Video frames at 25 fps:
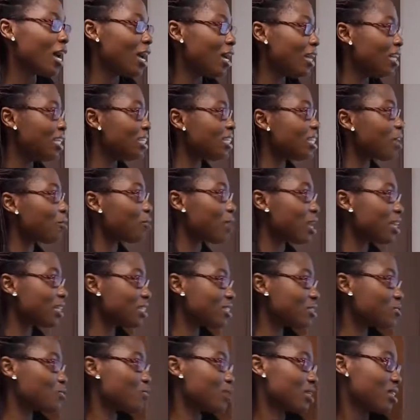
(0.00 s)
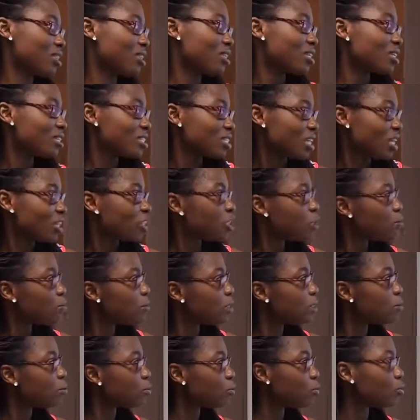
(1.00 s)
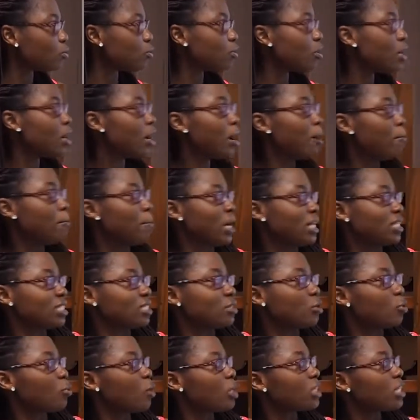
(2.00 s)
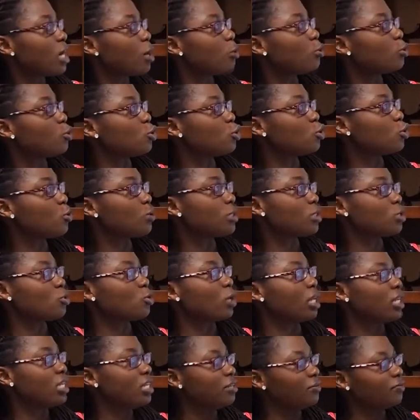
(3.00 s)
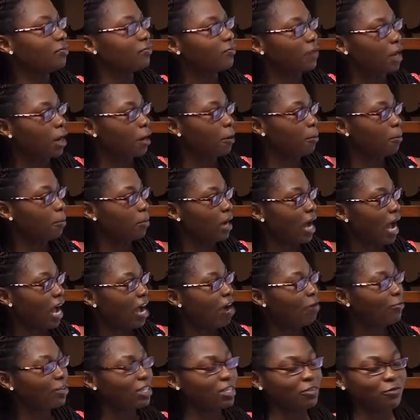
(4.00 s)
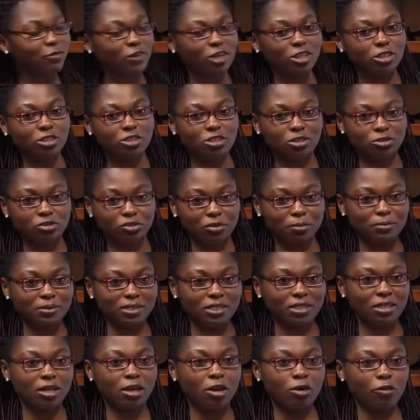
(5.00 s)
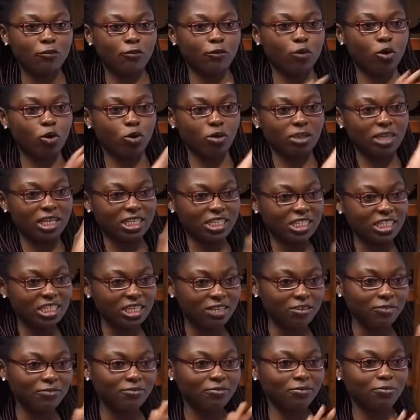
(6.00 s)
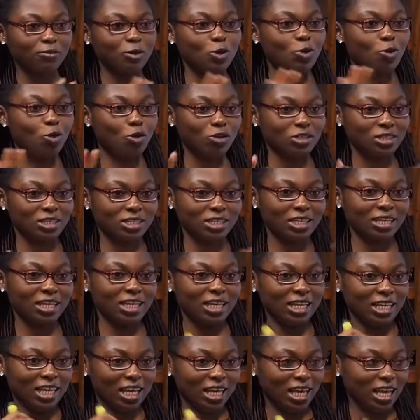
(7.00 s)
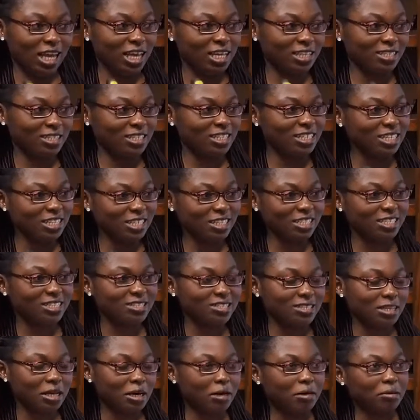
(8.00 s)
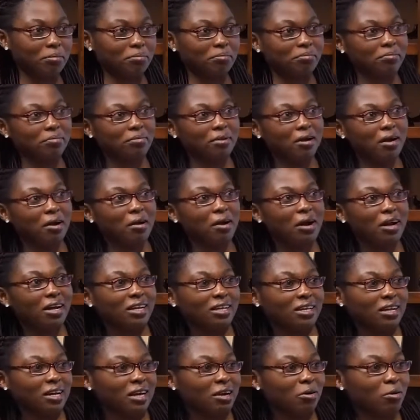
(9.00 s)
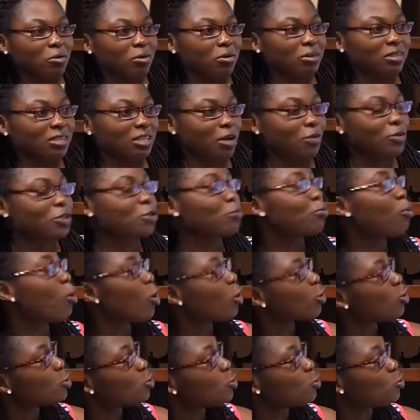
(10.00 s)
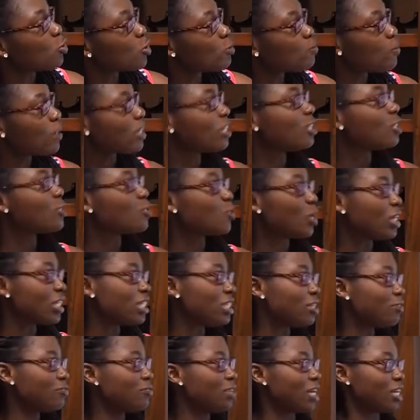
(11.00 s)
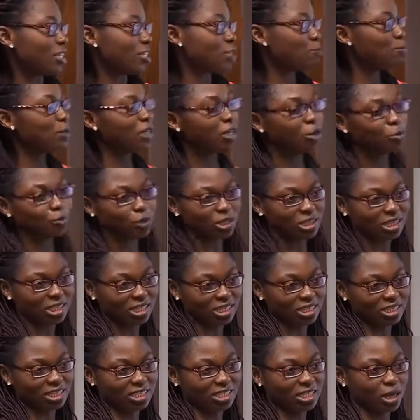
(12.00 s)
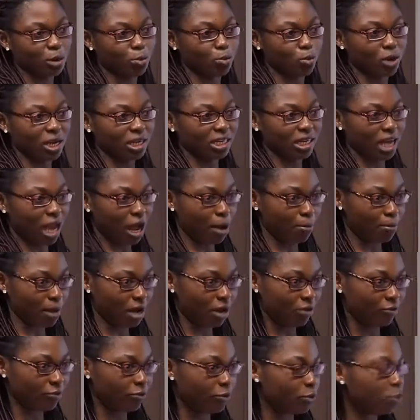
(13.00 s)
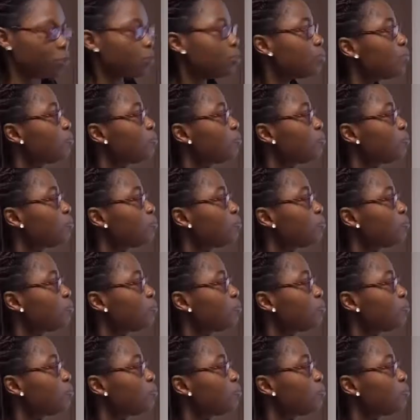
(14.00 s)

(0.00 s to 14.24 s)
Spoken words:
interact with such people. But what I will do is to leave, I have a different script for the chief because it needs, there is more to speaking to a chief than speaking with just someone above you.